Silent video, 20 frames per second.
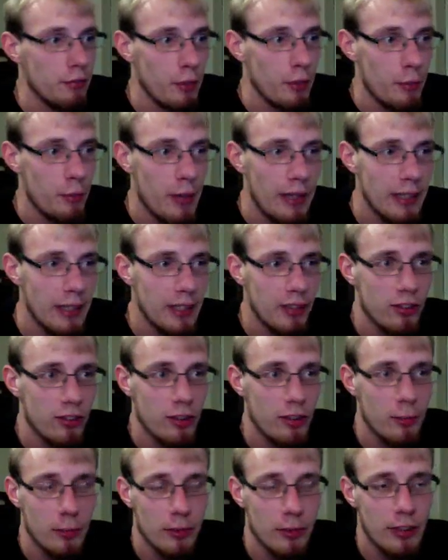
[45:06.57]
you're making a
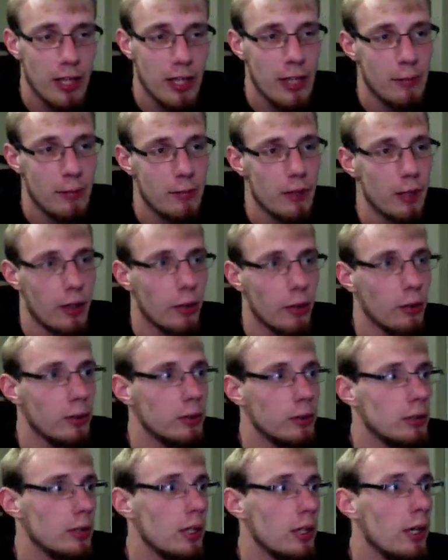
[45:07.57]
simpler game though,
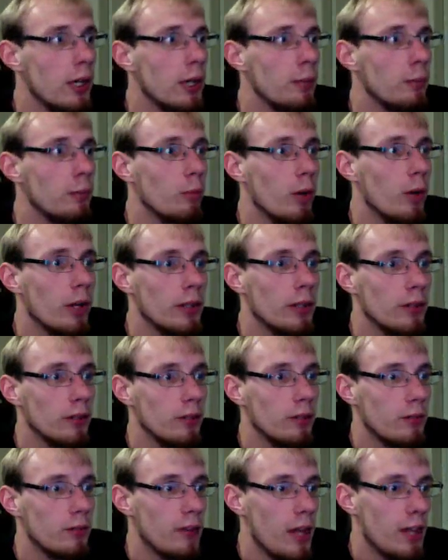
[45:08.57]

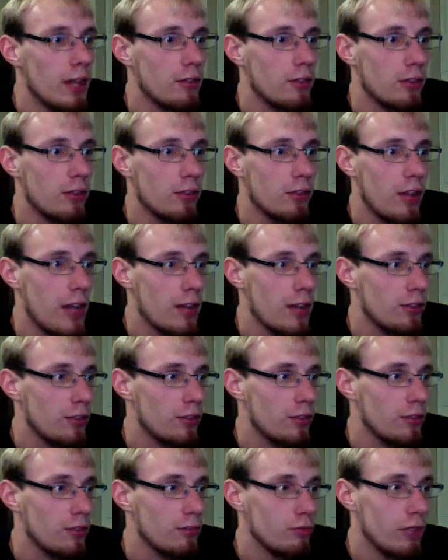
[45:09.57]
one that just has